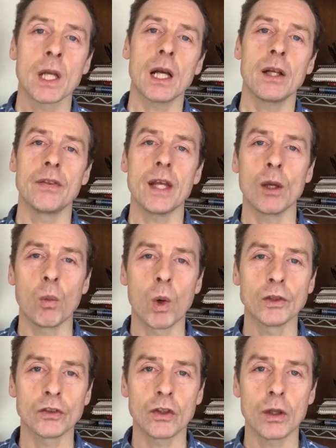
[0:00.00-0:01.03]
and they
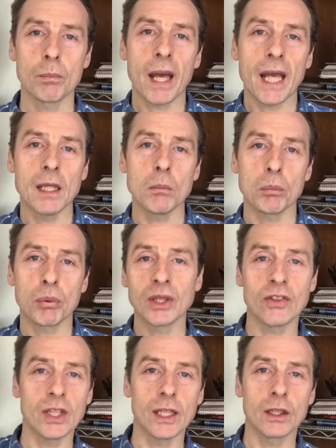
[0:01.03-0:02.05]
want to paint
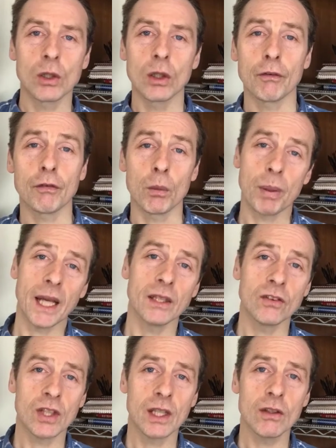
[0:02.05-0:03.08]
pretty colorful
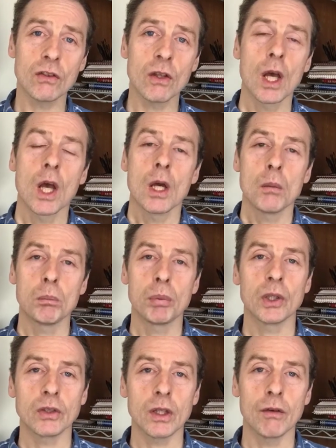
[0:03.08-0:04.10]
paintings,
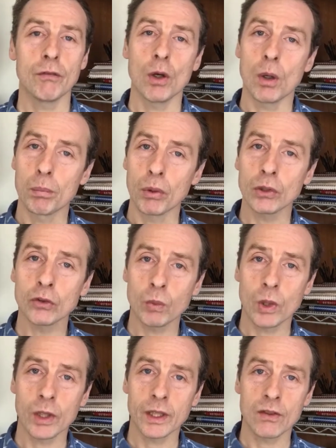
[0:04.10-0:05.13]
but if your
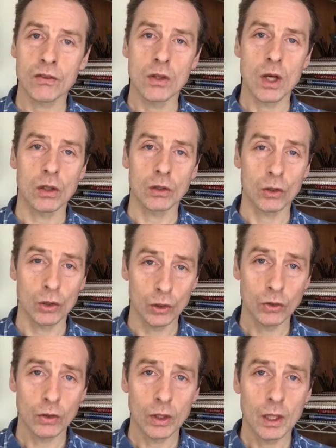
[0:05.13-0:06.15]
brushwork is not
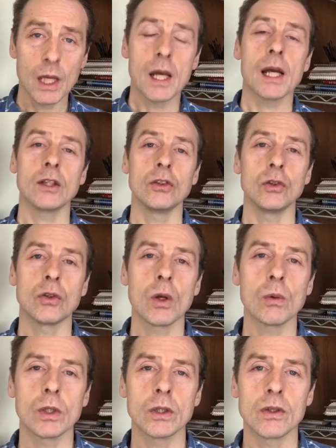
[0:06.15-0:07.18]
good and you
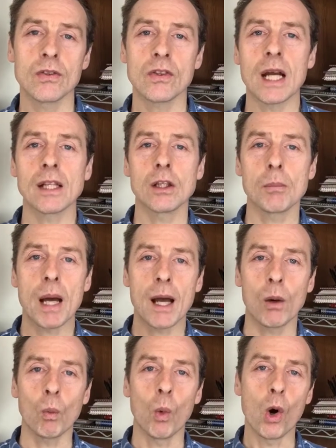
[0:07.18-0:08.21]
don't understand
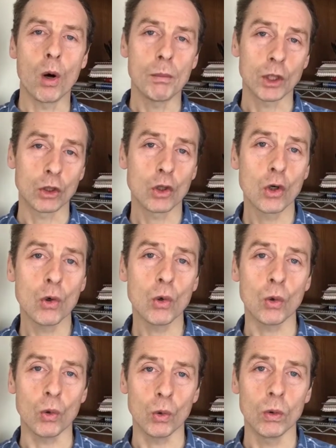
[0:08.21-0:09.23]
about warm and
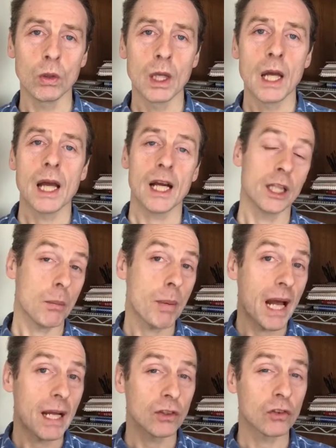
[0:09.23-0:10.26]
cool and
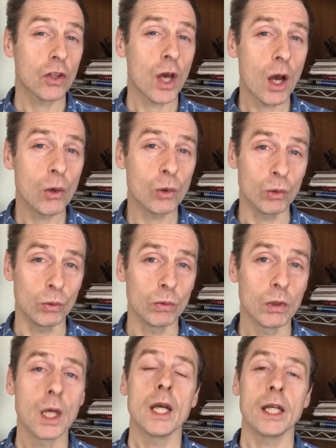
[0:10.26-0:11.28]
about tone
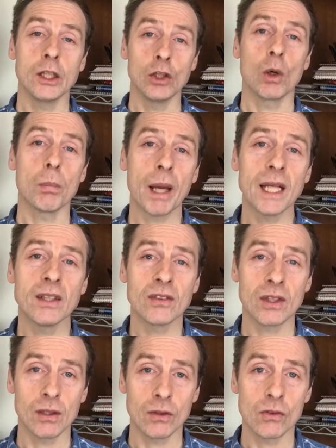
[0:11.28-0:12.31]
in your
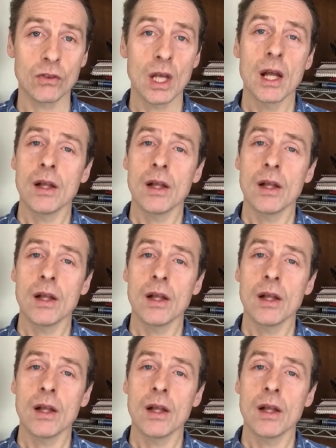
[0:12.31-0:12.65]
paintings,